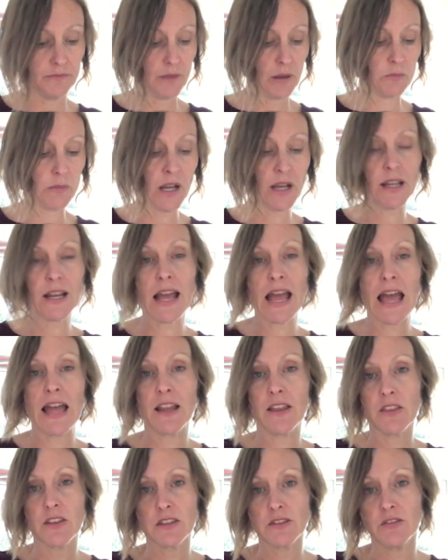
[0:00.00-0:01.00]
I'm not gonna
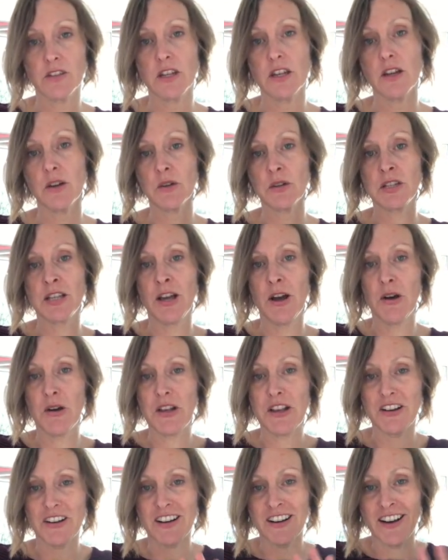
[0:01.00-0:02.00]
edit this video, so
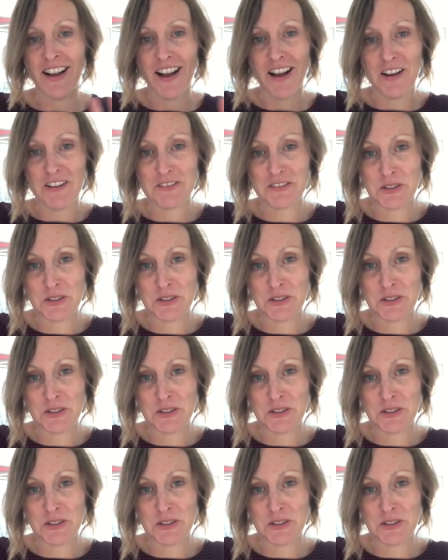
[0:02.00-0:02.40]
you're gonna have